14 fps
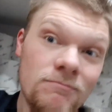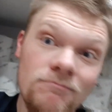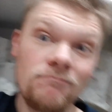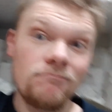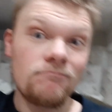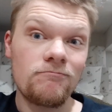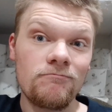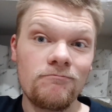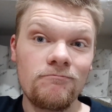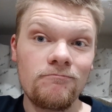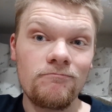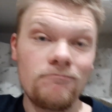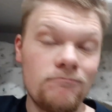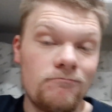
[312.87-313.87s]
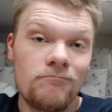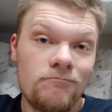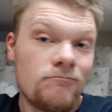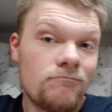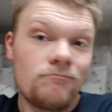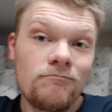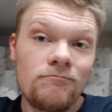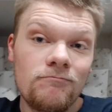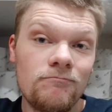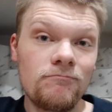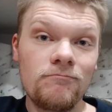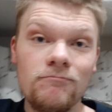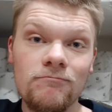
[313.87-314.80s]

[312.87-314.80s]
No one is speaking in this clip.